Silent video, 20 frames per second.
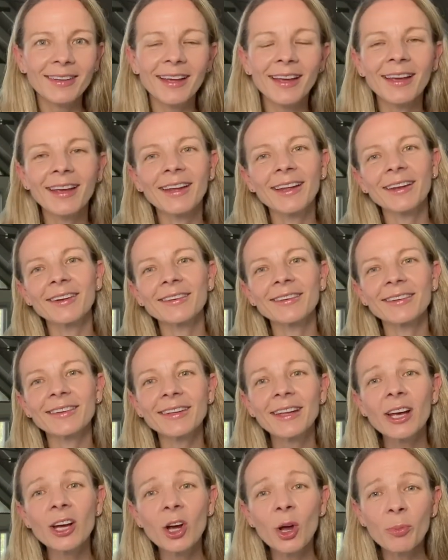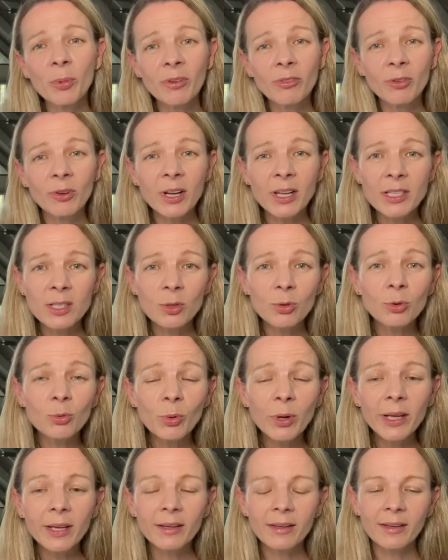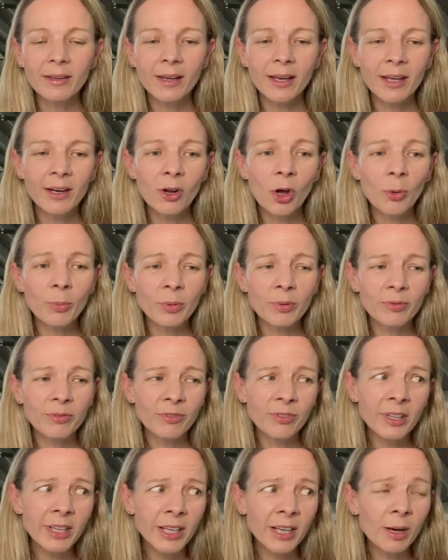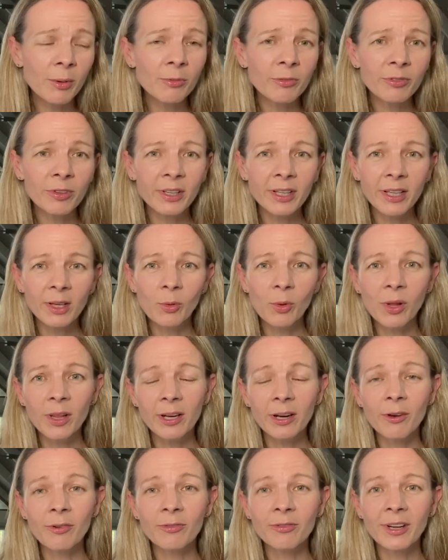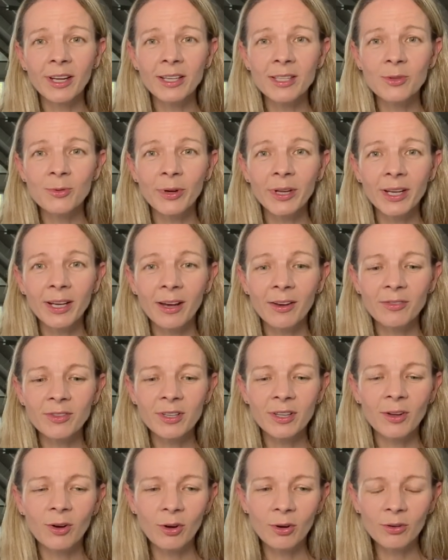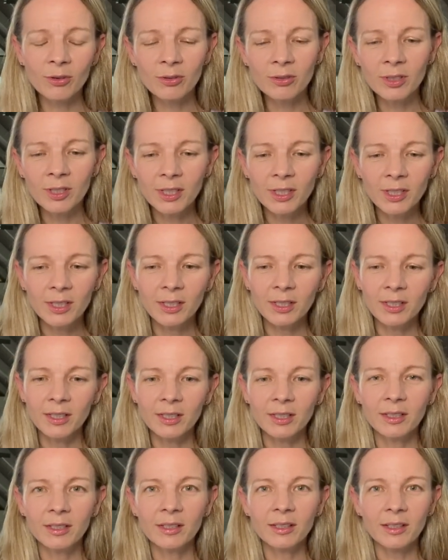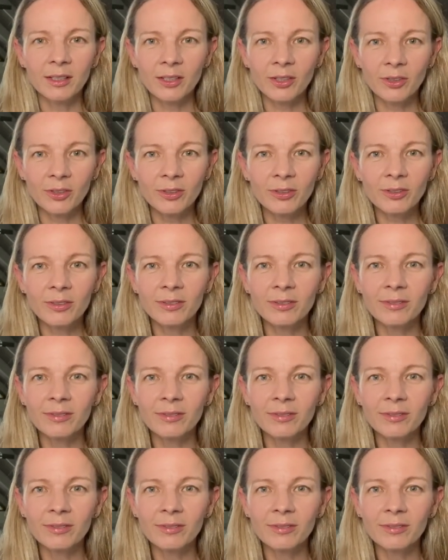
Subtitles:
And yeah, I hope everyone has a good week, and hopefully I'm feeling well enough next week after the whole, you know,